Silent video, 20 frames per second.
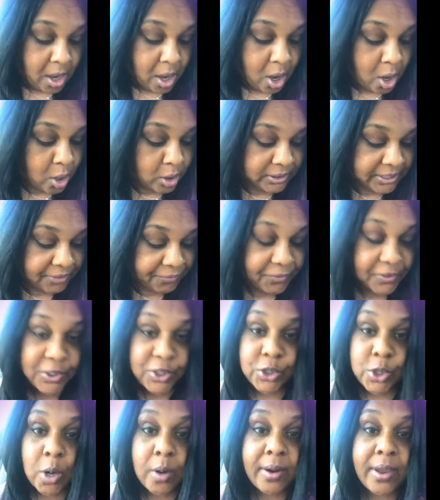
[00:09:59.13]
A whole
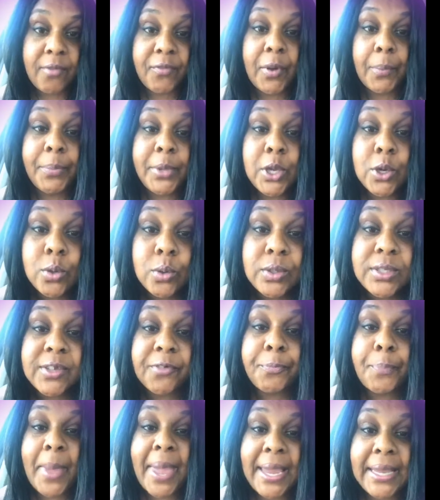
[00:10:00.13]
different story of abuse,
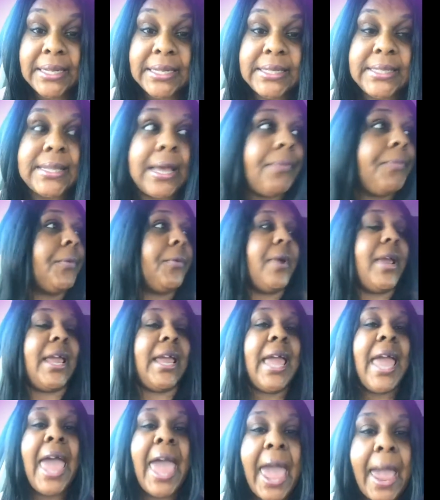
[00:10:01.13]
of pain and
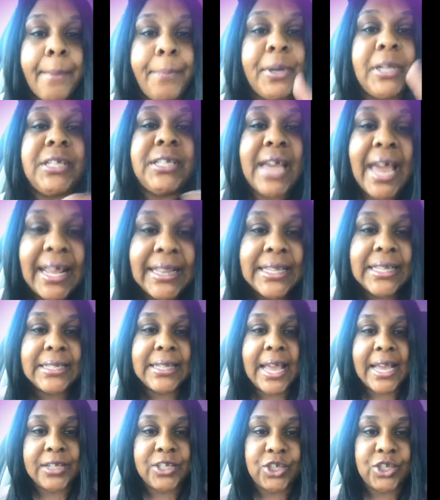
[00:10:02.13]
suffering, and projected